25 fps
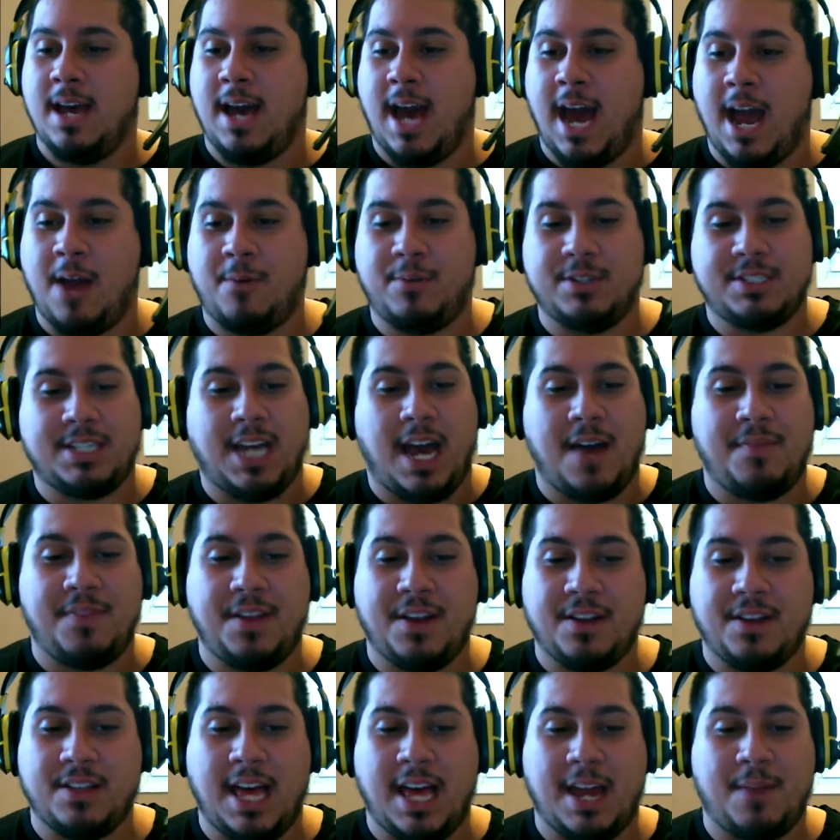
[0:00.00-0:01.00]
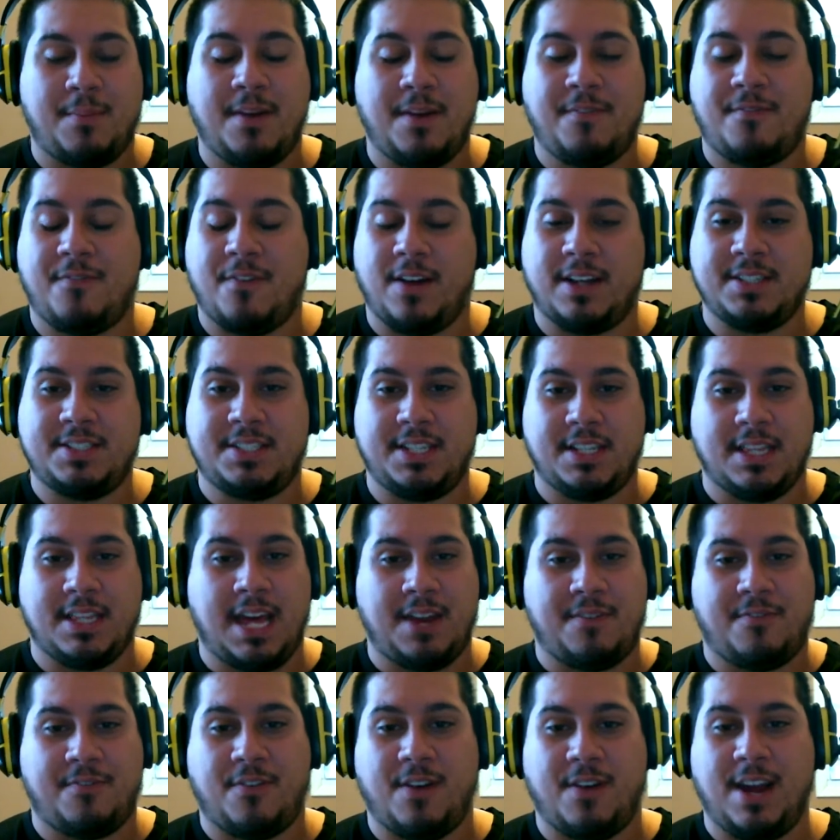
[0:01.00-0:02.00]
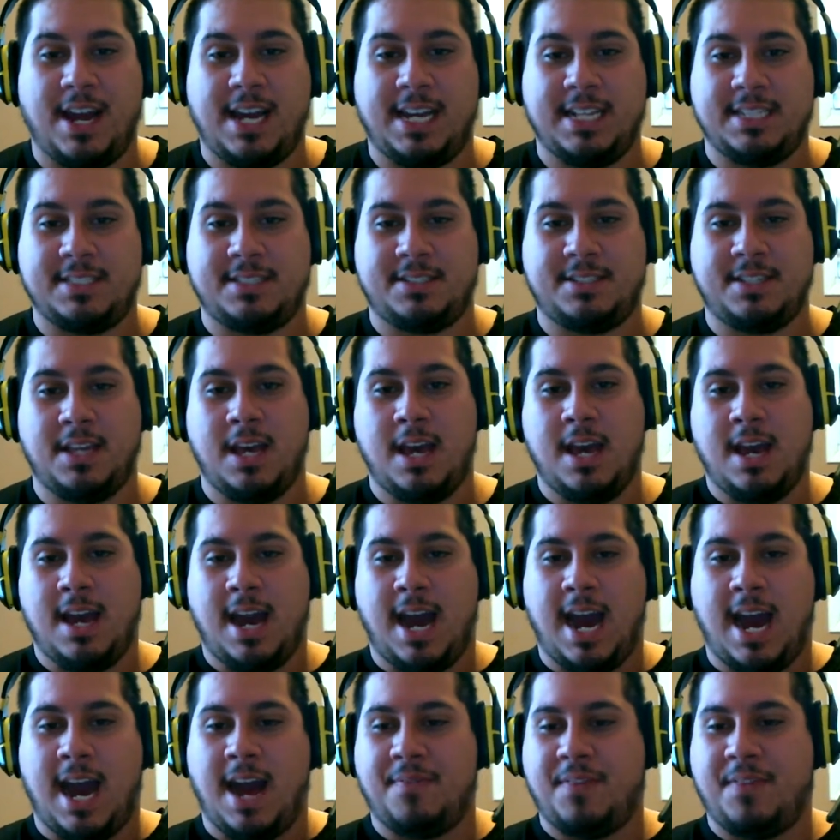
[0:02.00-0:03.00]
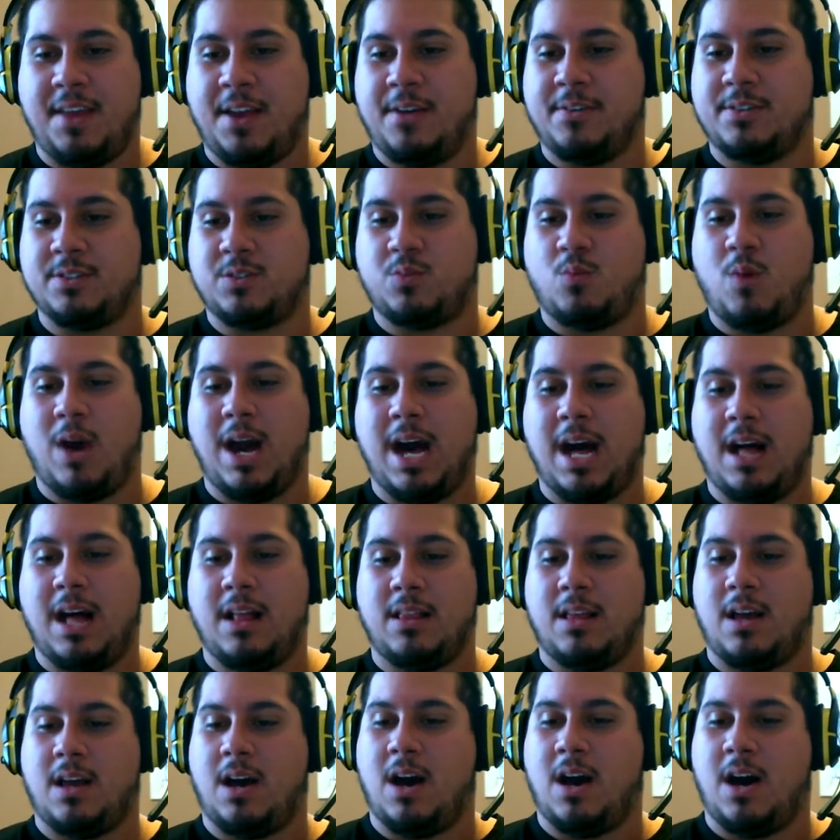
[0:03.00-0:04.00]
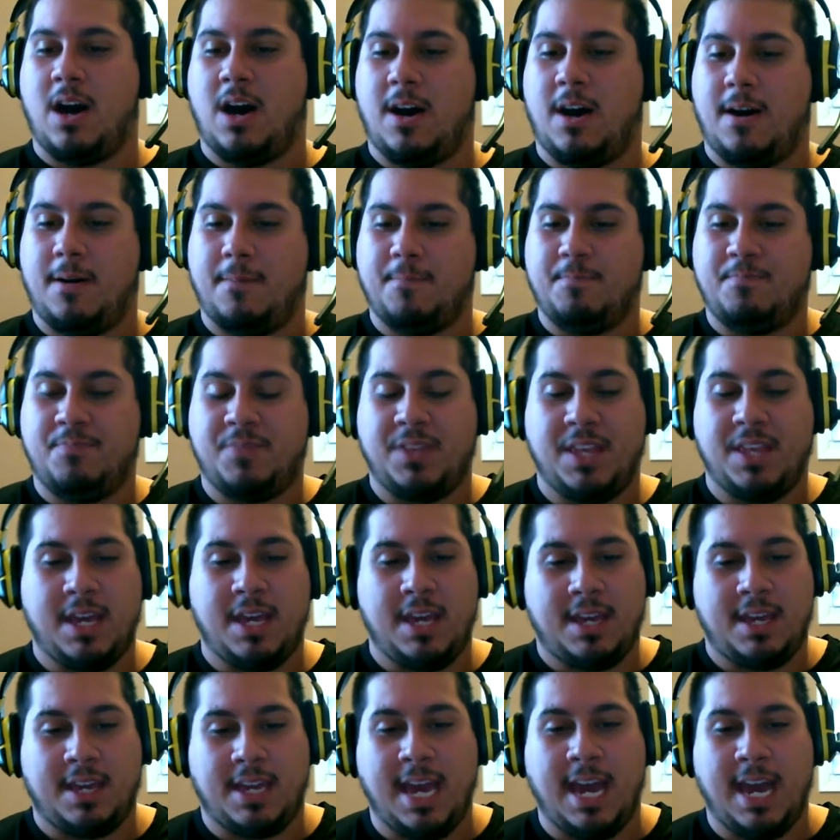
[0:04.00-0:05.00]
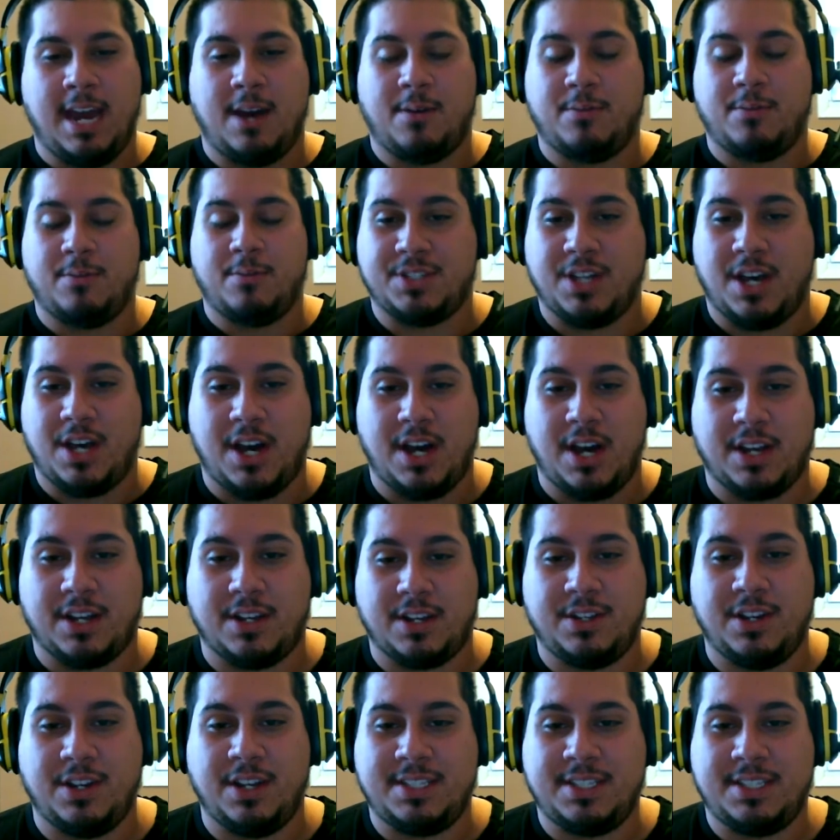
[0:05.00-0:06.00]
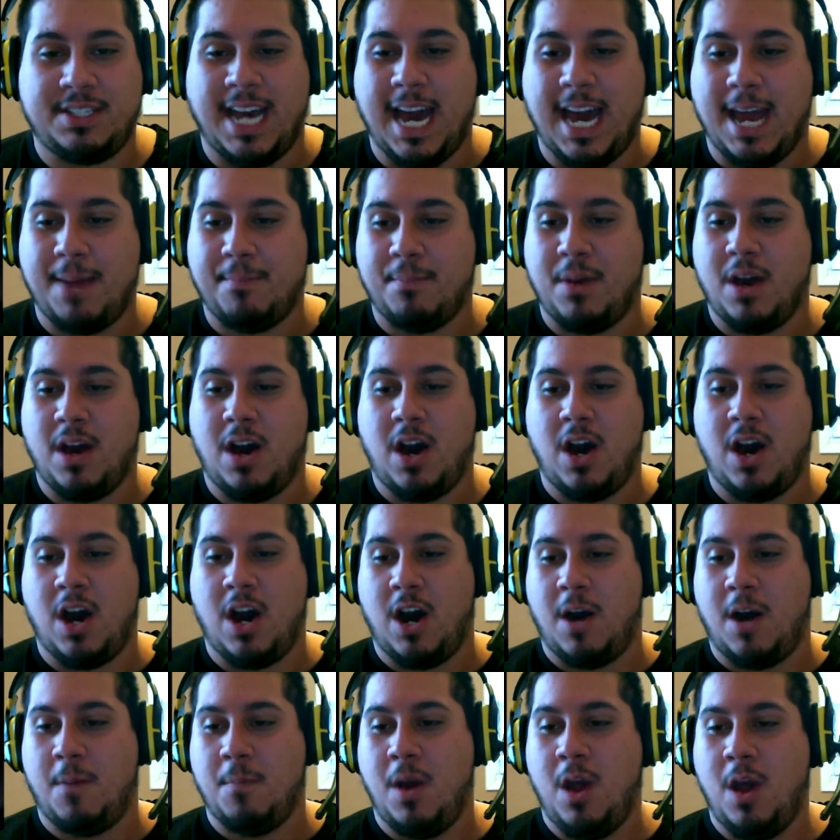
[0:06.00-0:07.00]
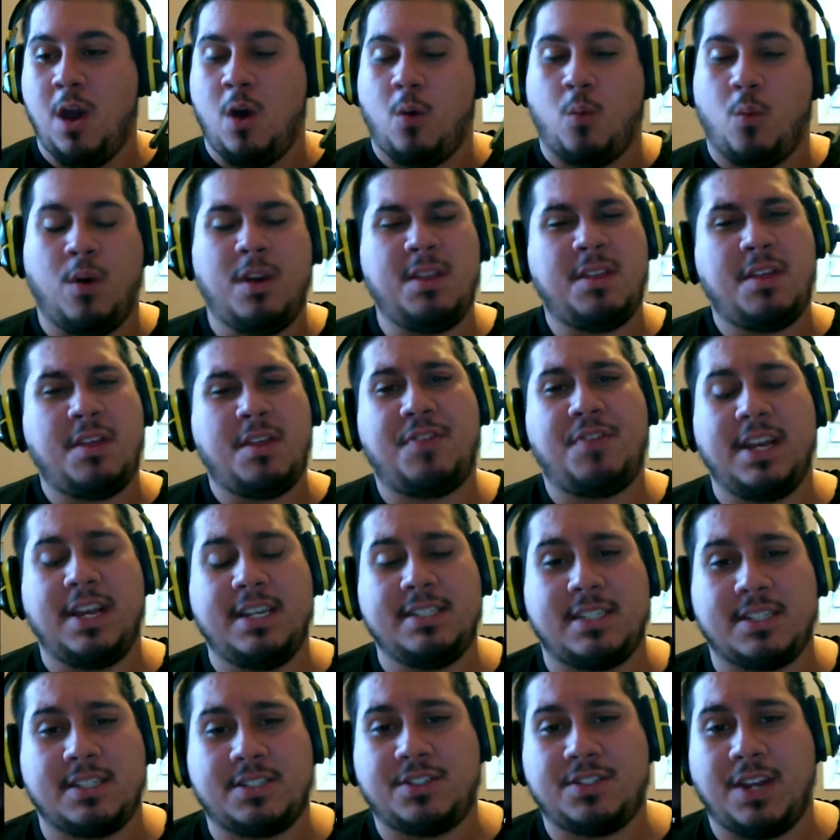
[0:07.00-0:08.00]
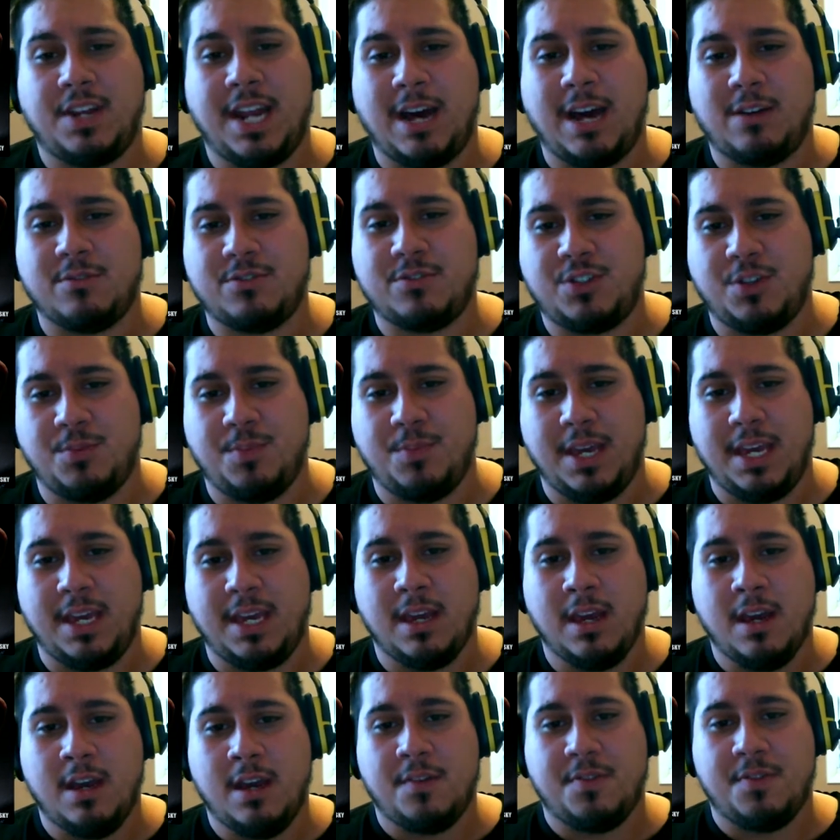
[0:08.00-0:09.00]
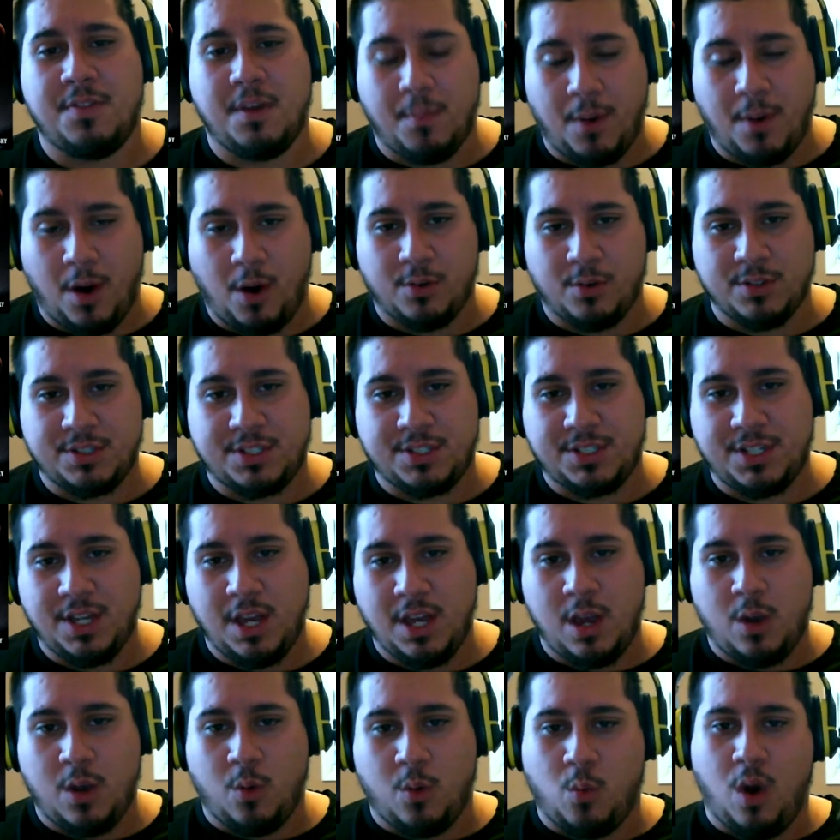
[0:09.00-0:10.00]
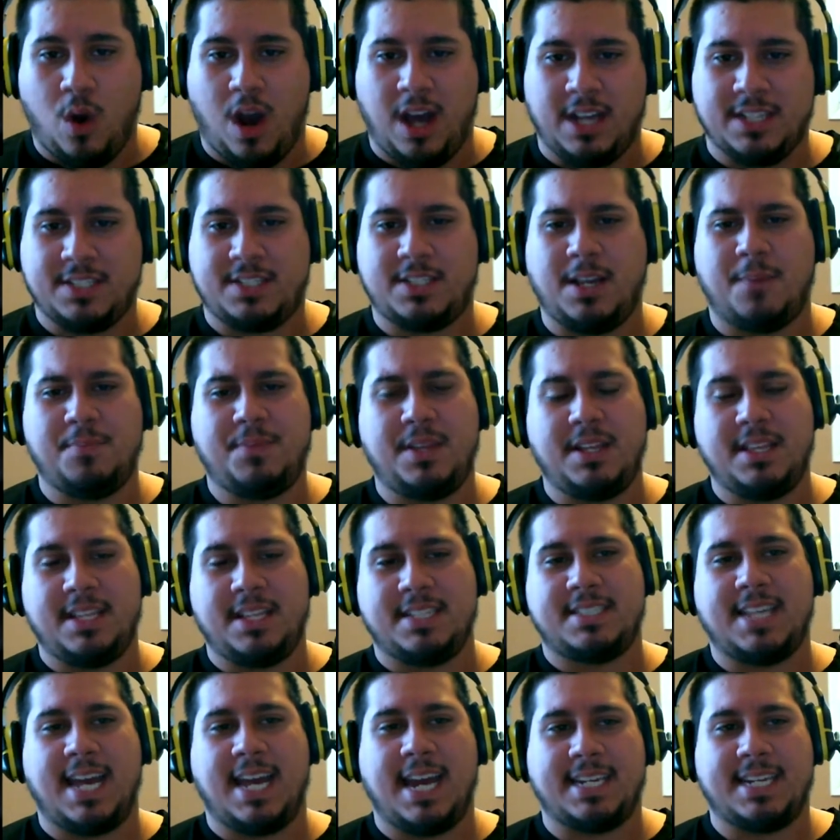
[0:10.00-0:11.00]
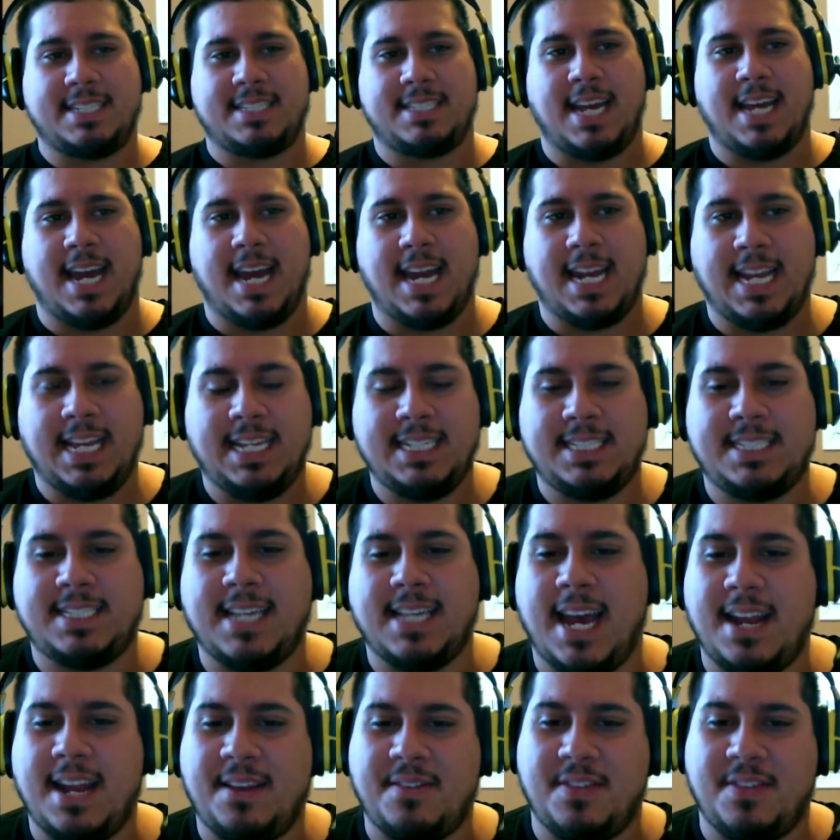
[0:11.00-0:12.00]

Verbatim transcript: I was on there. A lot of my I see a lot of friends on there as well. Um, yeah, it was a good time. Um, one of the things that stood out to me the most was something that Zack said. He said